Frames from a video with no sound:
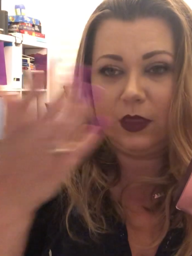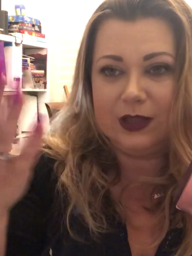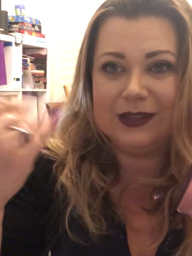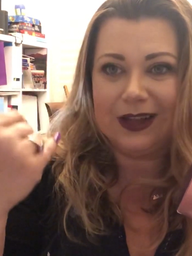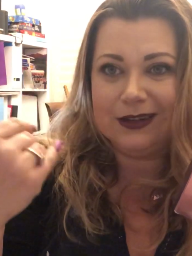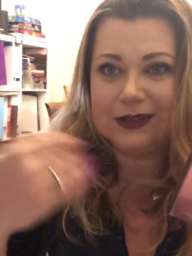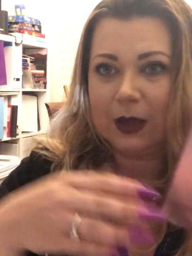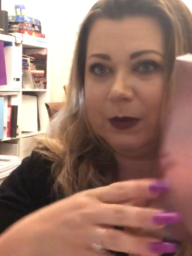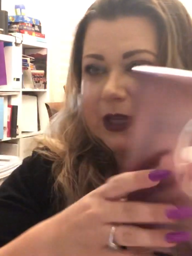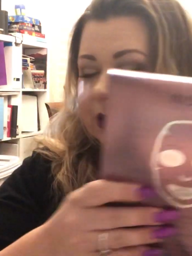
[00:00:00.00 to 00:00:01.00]
the sun is
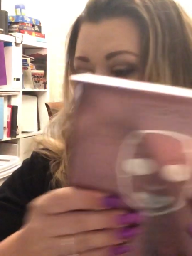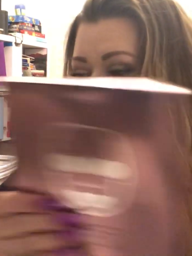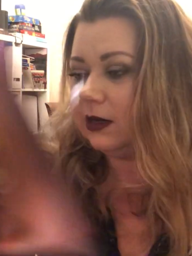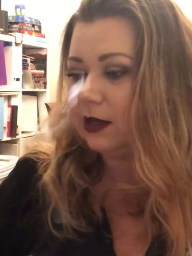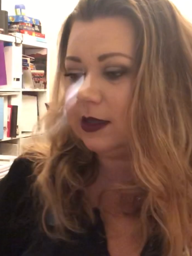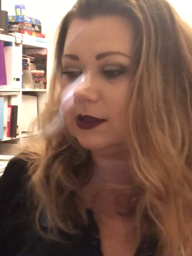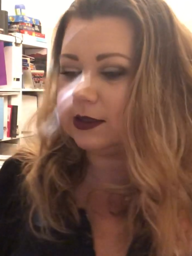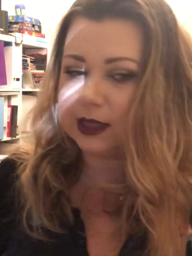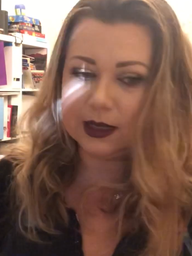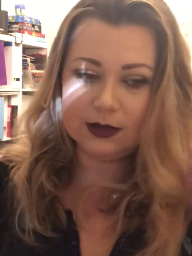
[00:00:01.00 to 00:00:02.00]
coming in because
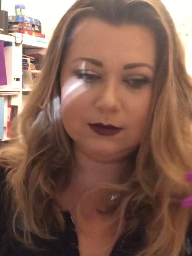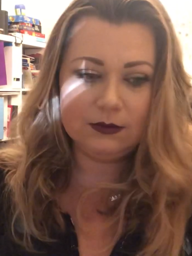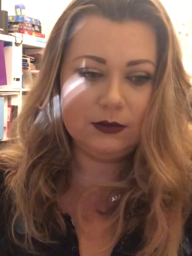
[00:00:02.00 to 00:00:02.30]
it's like